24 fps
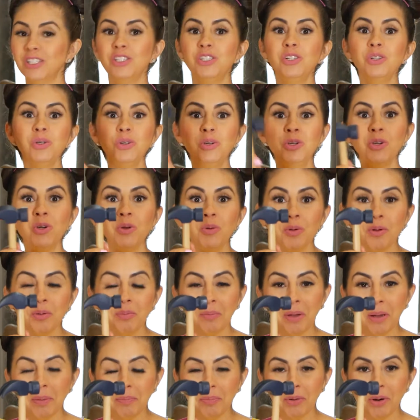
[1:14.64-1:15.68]
Do you
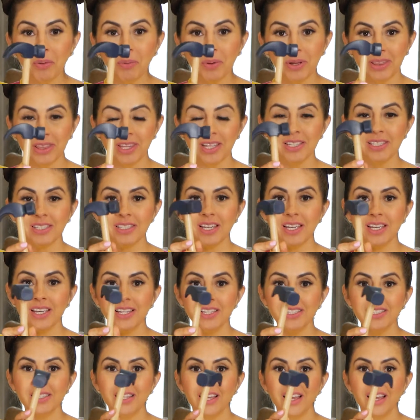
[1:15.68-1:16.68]
remember what this is?